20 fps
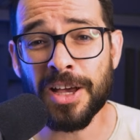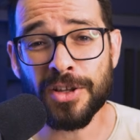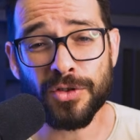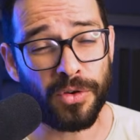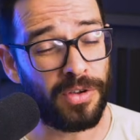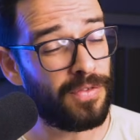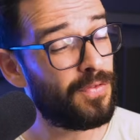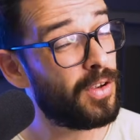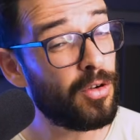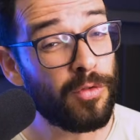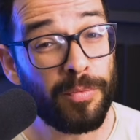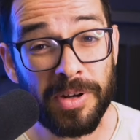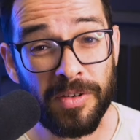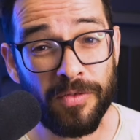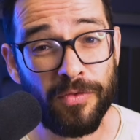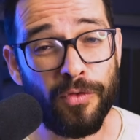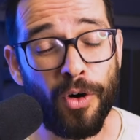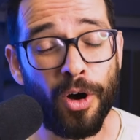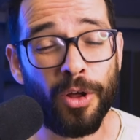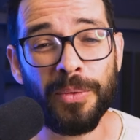So if you've been
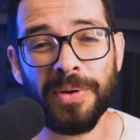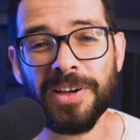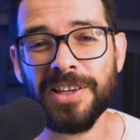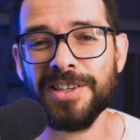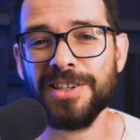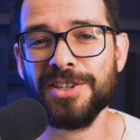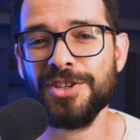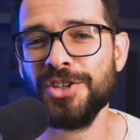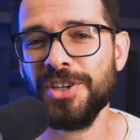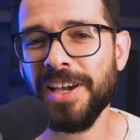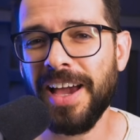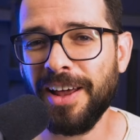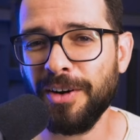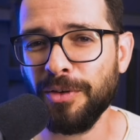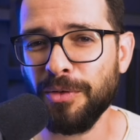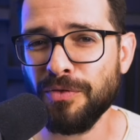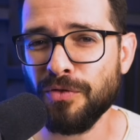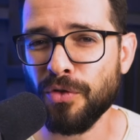following this channel